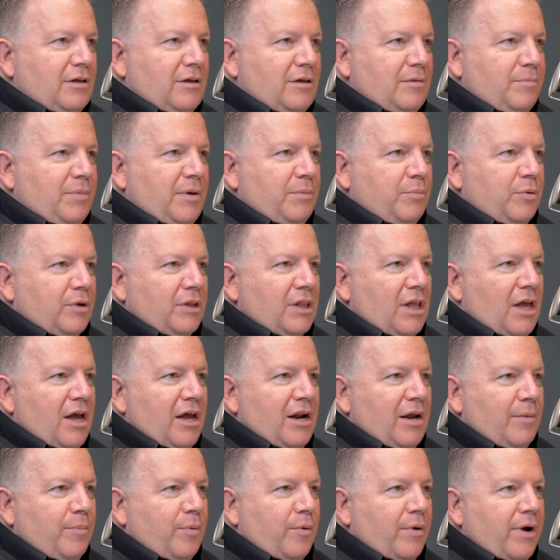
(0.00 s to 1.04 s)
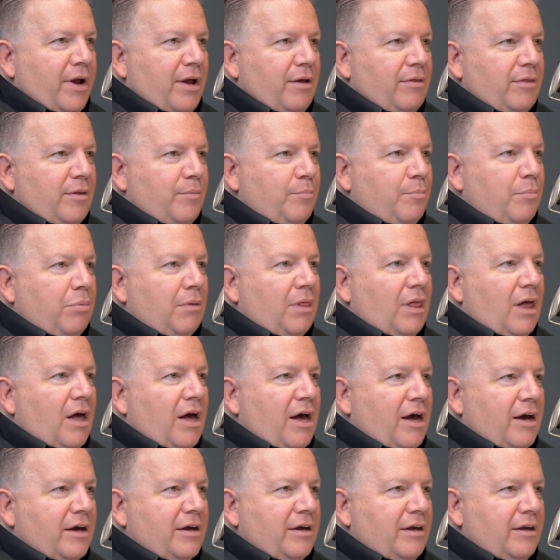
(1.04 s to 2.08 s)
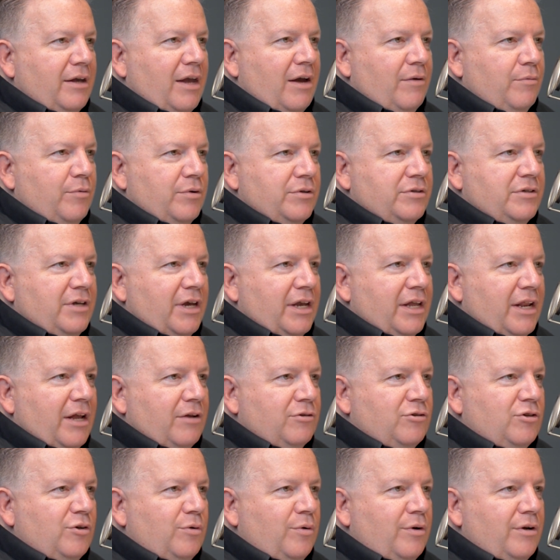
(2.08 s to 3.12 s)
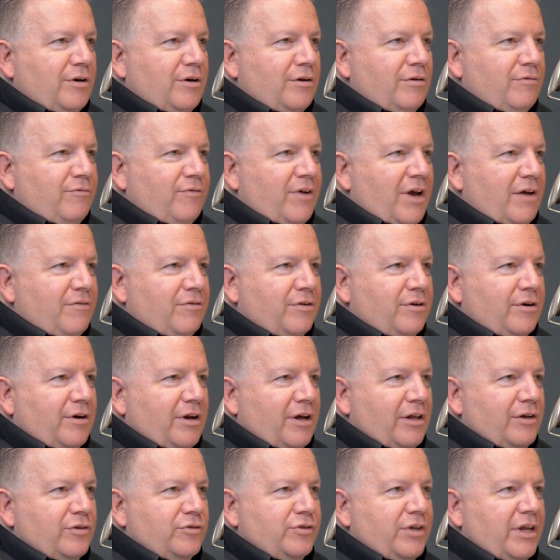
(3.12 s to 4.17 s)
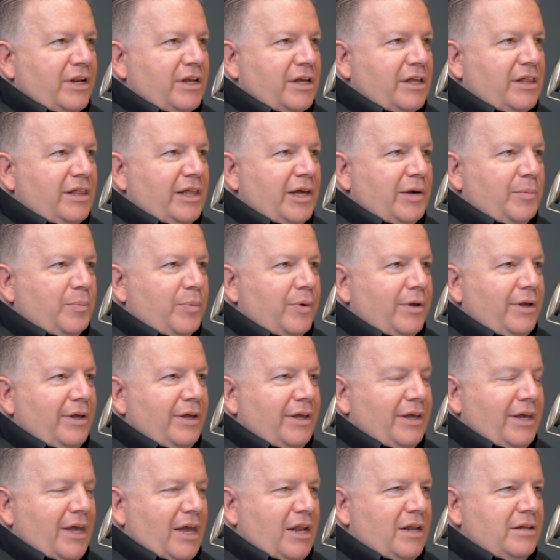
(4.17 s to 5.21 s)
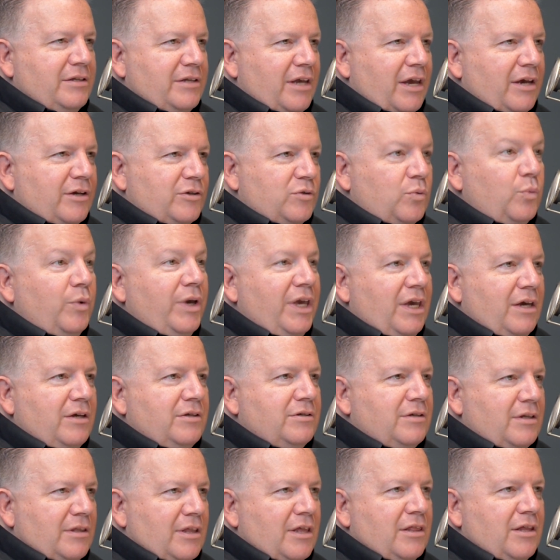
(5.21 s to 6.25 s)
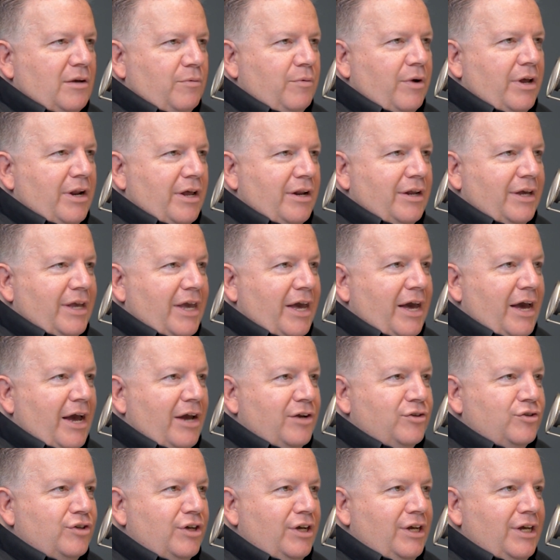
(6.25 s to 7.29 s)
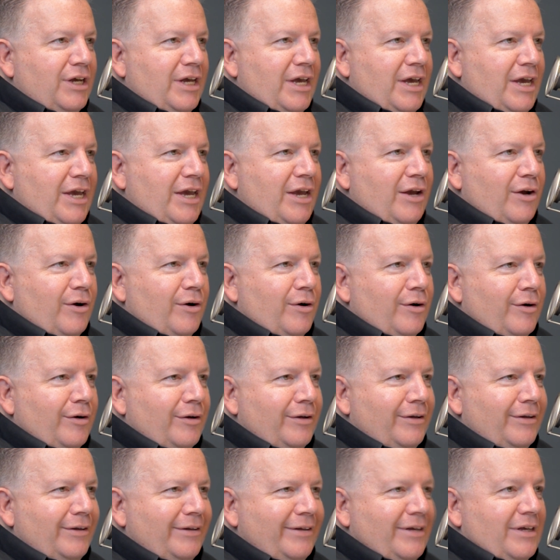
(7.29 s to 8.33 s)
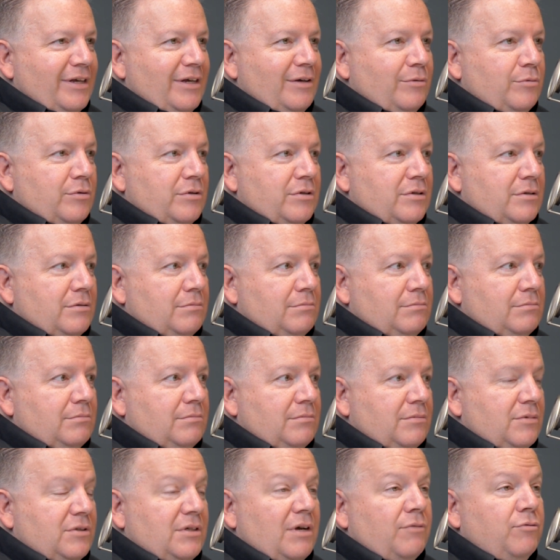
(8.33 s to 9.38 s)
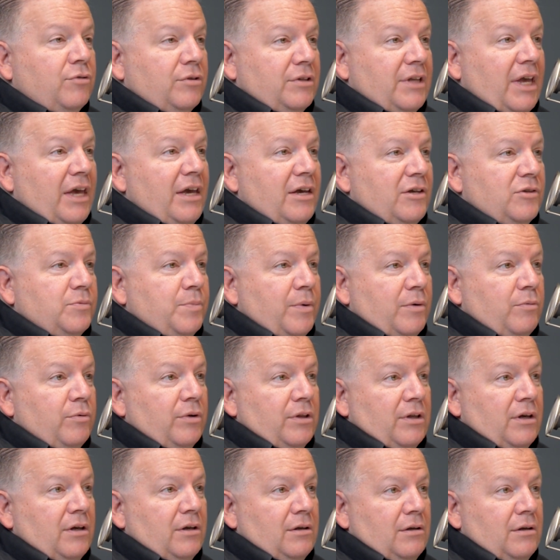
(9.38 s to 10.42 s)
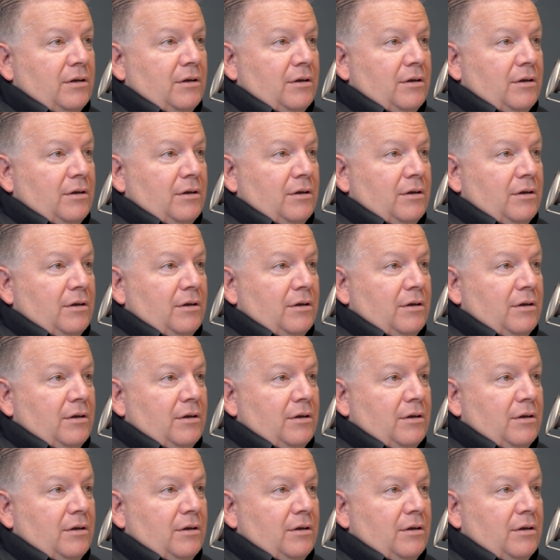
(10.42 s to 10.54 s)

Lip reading: People would line up around the block. Everyone's taking out $200 and $500 at a clip, and it takes weeks, and then they run out of cash. Here, it was several days, but really